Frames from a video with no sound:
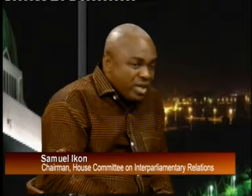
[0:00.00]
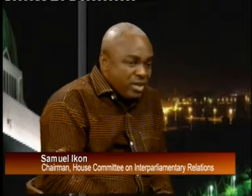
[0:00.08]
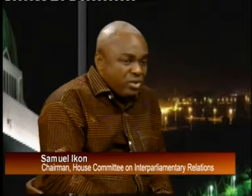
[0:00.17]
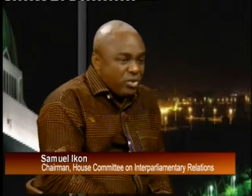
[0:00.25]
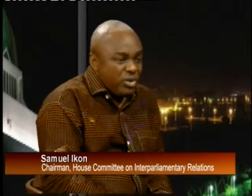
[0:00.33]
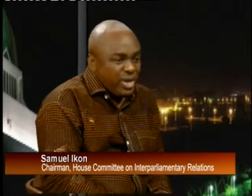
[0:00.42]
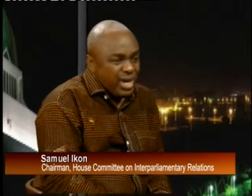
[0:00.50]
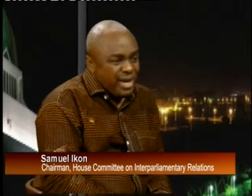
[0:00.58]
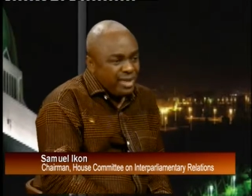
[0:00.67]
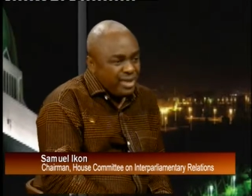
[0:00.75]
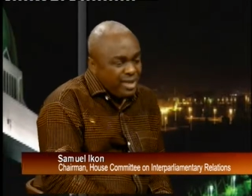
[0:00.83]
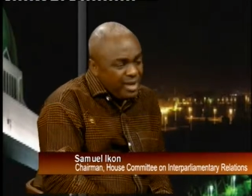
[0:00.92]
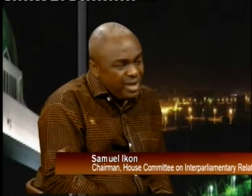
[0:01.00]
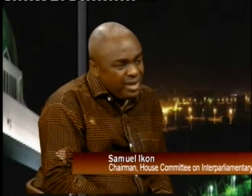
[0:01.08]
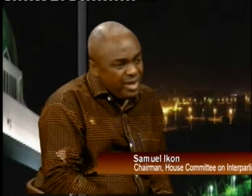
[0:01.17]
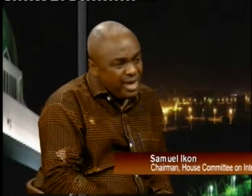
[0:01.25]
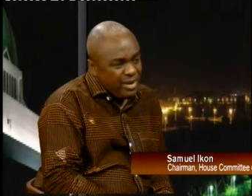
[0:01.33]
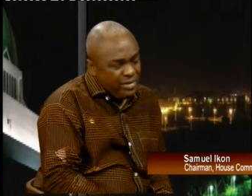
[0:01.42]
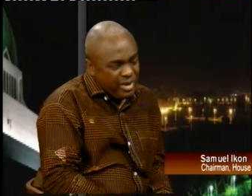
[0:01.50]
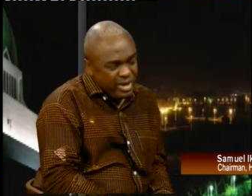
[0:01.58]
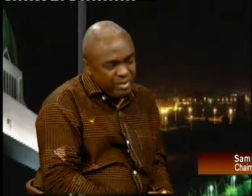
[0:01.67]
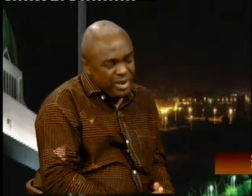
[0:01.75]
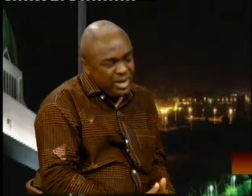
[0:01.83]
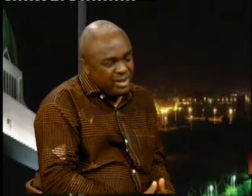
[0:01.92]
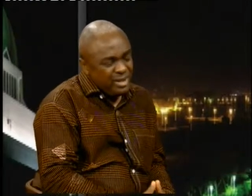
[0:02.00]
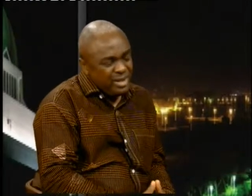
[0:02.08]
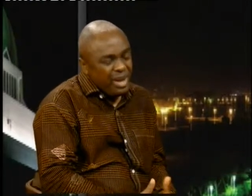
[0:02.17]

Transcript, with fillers: So I think they have the capacity.